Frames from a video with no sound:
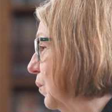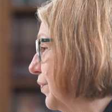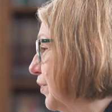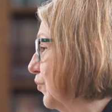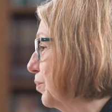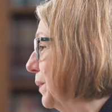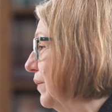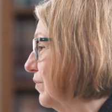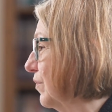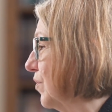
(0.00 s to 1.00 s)
what those
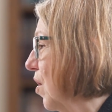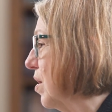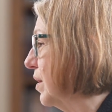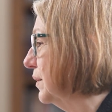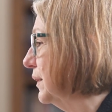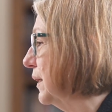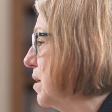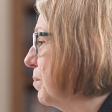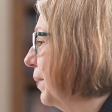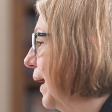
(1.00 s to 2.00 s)
pieces are,
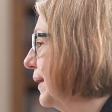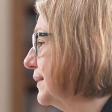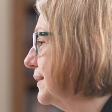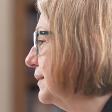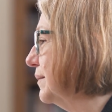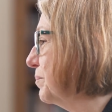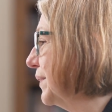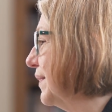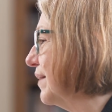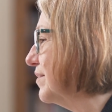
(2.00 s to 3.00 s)
but,
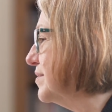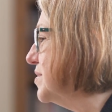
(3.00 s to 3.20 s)
but that's